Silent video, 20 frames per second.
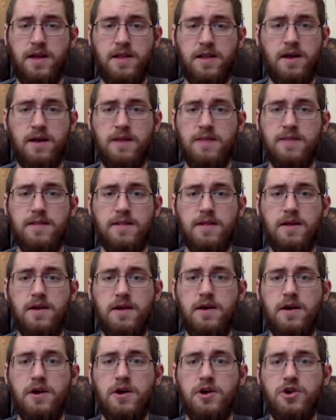He does
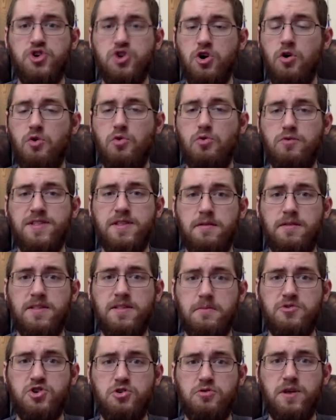show some,
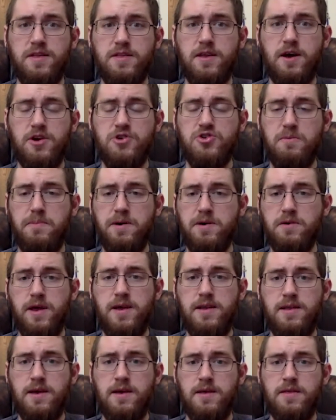some shooting touch
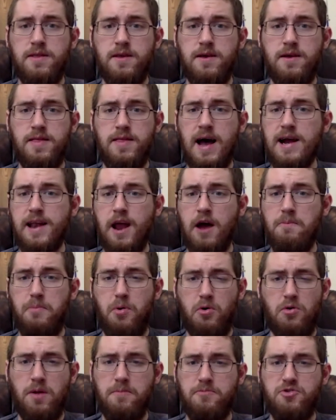ability to to knock down
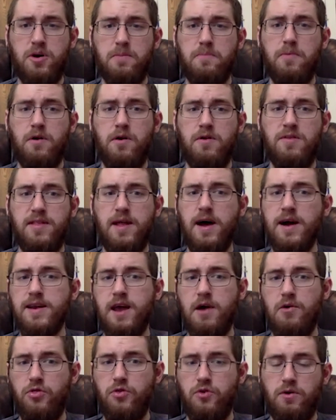pull up jumpers, knock
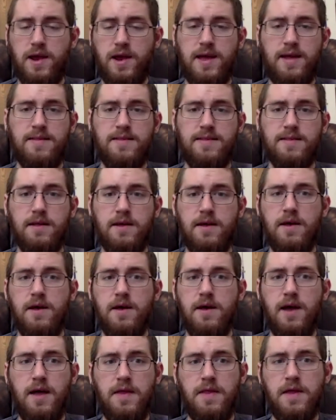down threes,
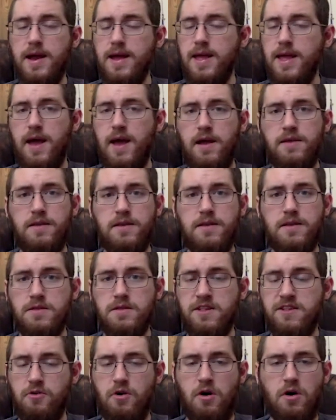and then again
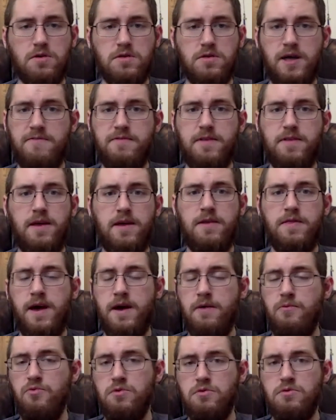strong lefty
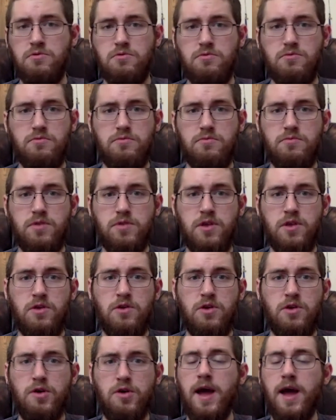that will
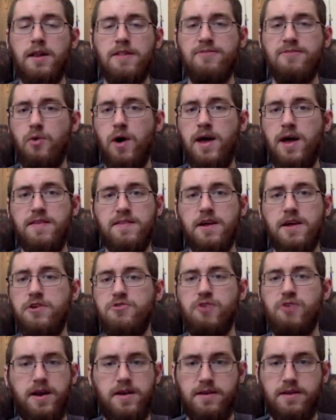you, you get in his way, he's
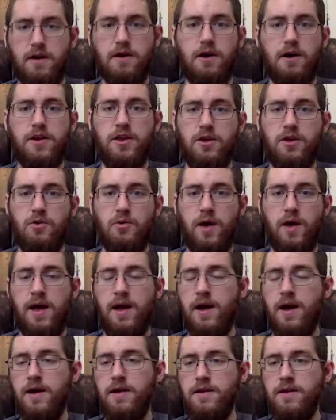going to try to dunk on you
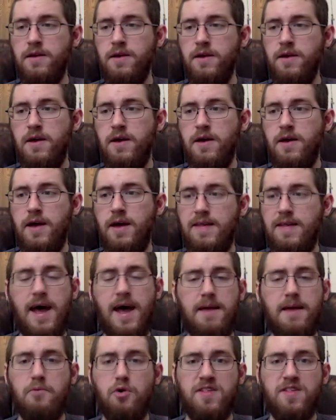and has
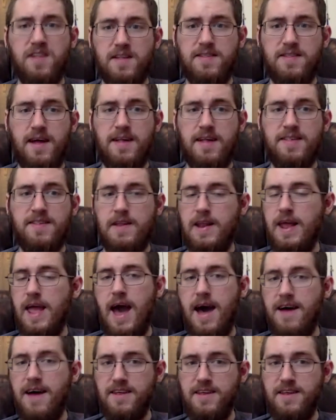had more success than he
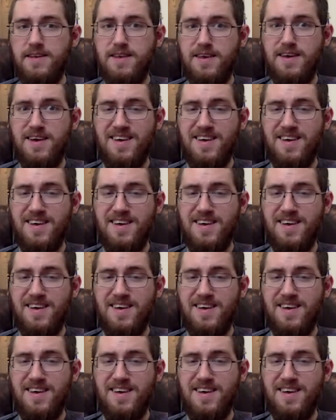hasn't